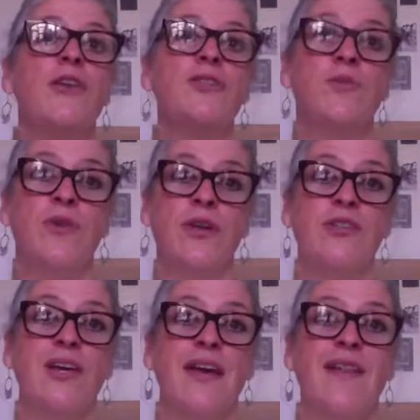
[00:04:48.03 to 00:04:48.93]
to
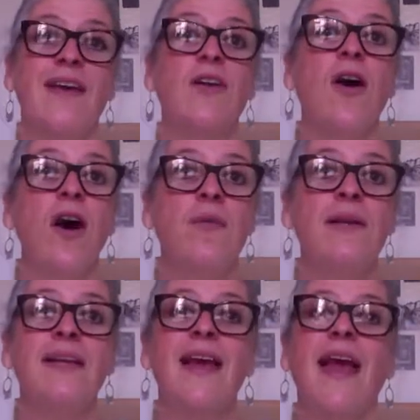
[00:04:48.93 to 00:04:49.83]
work together in
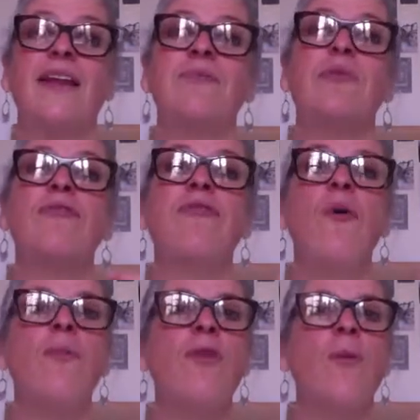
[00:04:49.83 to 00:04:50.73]
harmony and
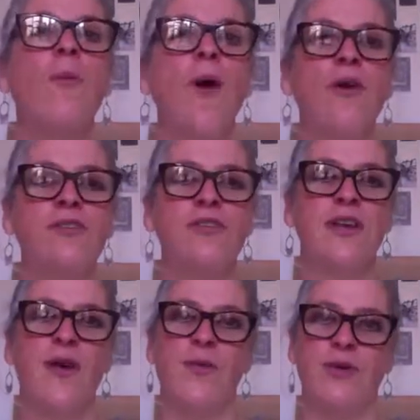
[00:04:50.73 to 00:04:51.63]
perform the
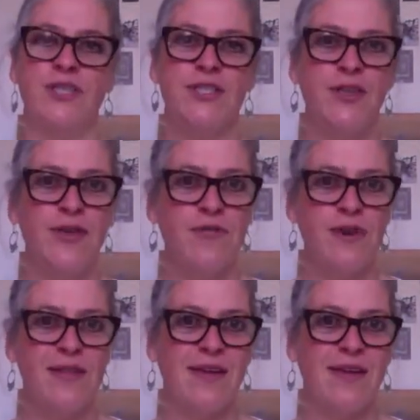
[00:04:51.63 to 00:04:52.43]
waltz, which is the 3.